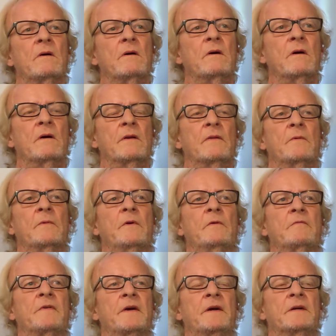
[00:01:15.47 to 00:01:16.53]
on the
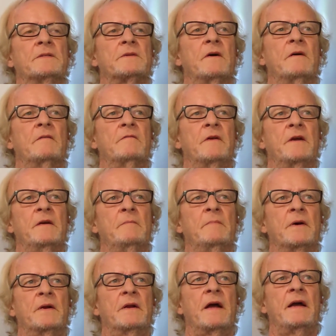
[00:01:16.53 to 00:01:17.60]
roof of his RV,
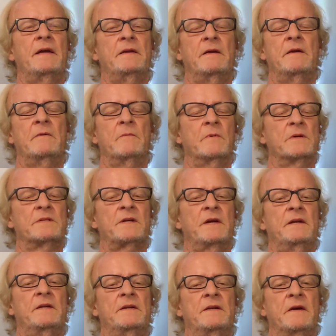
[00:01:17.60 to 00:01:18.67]
but it was
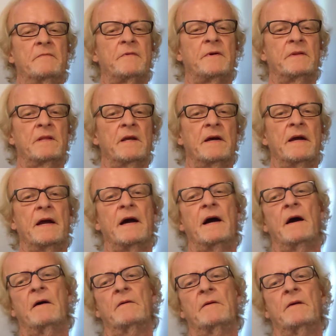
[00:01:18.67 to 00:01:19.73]
a different
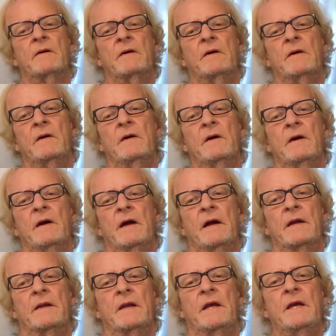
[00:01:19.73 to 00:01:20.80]
layout.
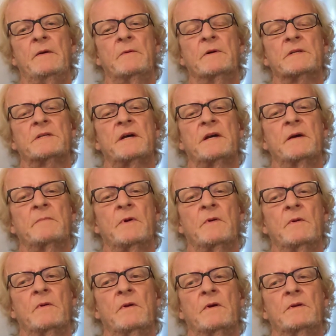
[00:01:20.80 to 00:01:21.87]
And he was
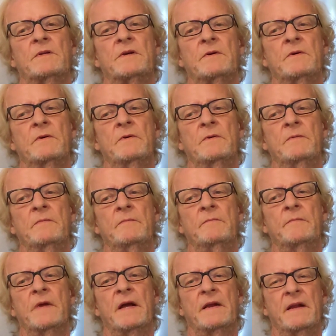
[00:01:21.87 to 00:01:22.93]
able to,
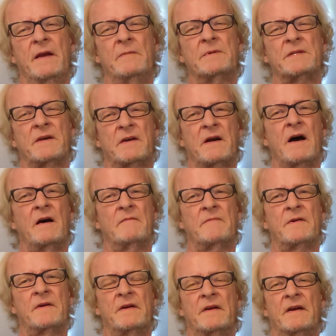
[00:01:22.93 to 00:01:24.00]
and he was a
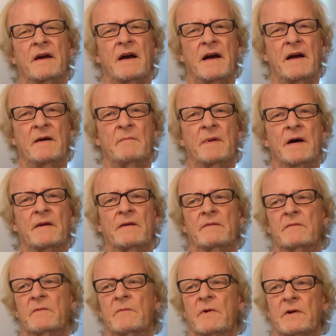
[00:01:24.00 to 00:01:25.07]
confident guy about
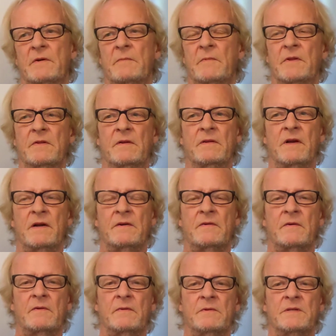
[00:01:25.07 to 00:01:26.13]
working with
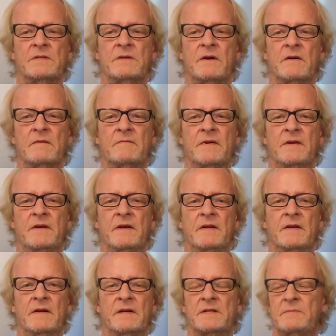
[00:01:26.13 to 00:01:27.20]
electrical stuff. He
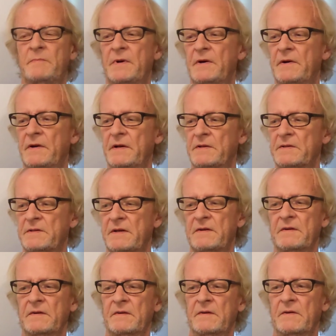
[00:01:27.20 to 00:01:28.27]
had experience
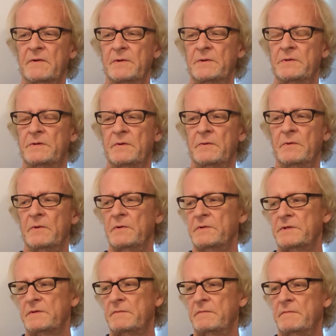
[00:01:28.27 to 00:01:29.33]
and good
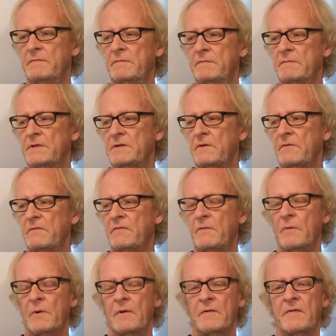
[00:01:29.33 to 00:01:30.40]
tools and so
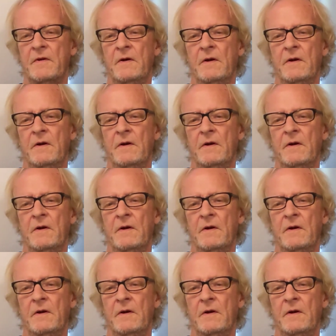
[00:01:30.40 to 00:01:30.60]
forth.